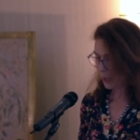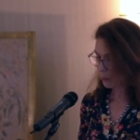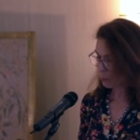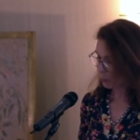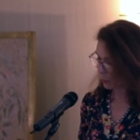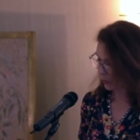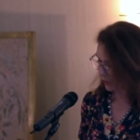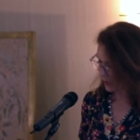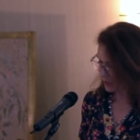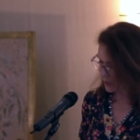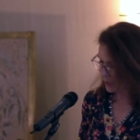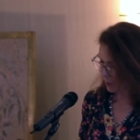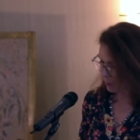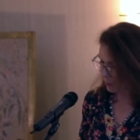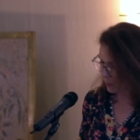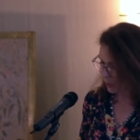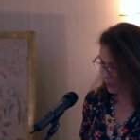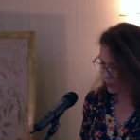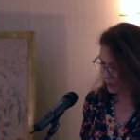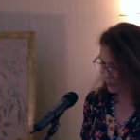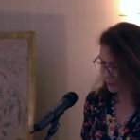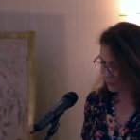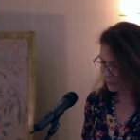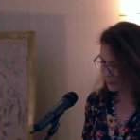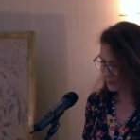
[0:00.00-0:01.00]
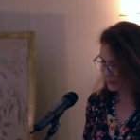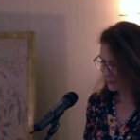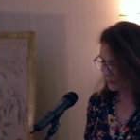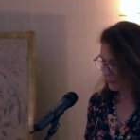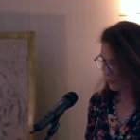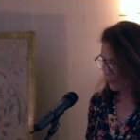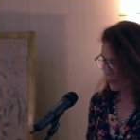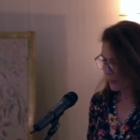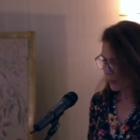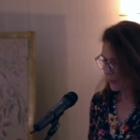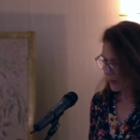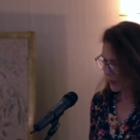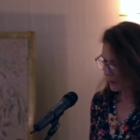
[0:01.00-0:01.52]
Et plus récemment,
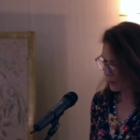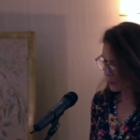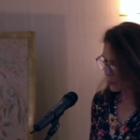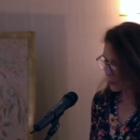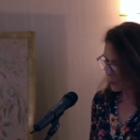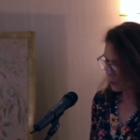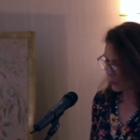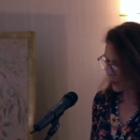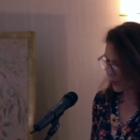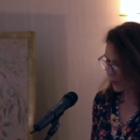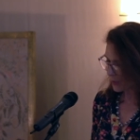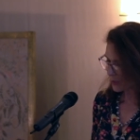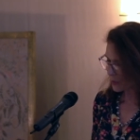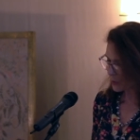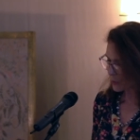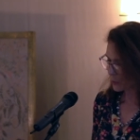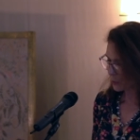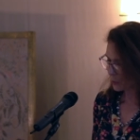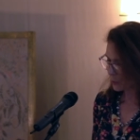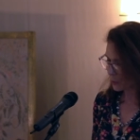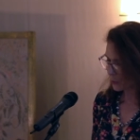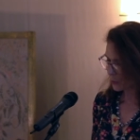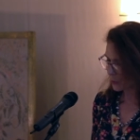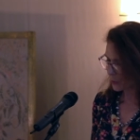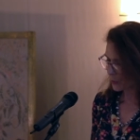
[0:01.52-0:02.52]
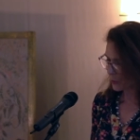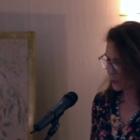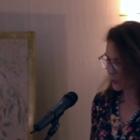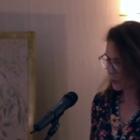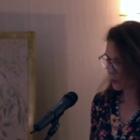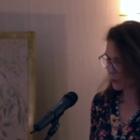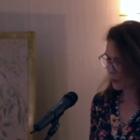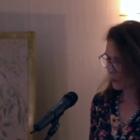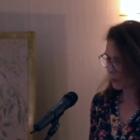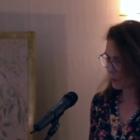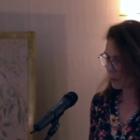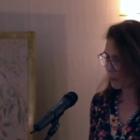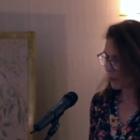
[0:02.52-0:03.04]
une collection de